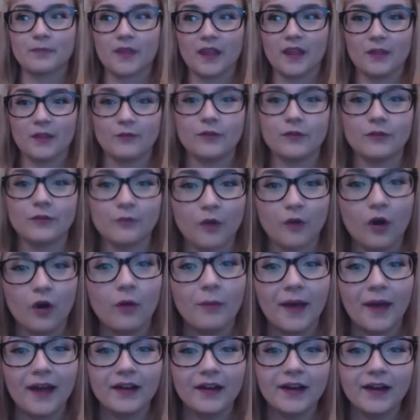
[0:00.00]
if you've got
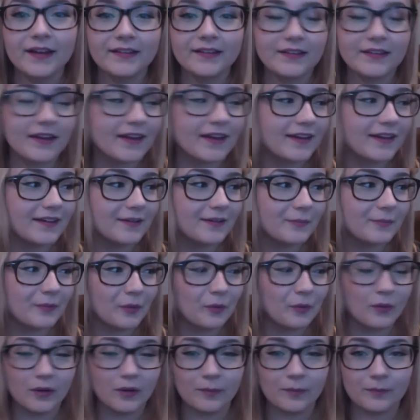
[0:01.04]
bad eyesight but
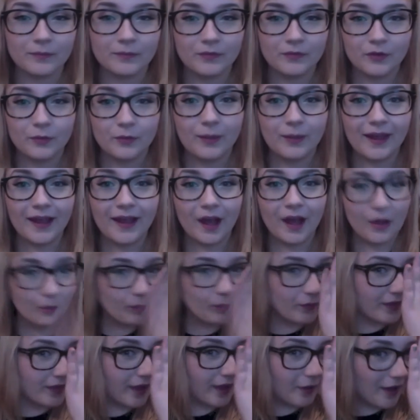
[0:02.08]
want to do makeup
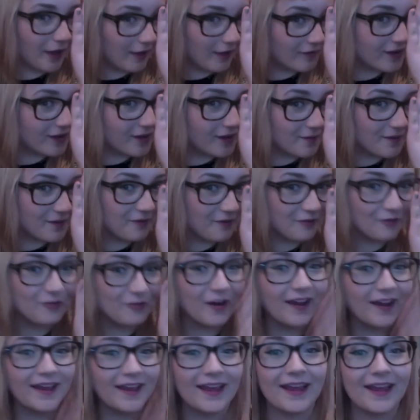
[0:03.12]
without having a mirror
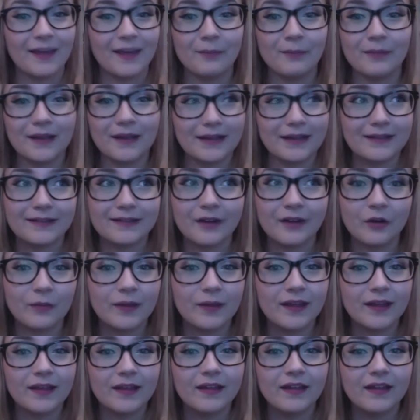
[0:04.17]
right here, please tell
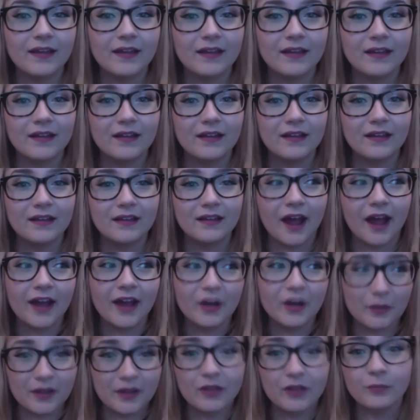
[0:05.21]
me. Like, I
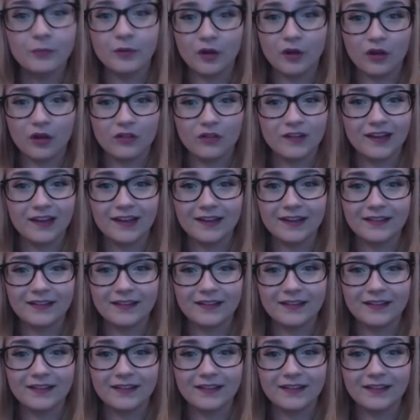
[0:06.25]
know I could put contact lens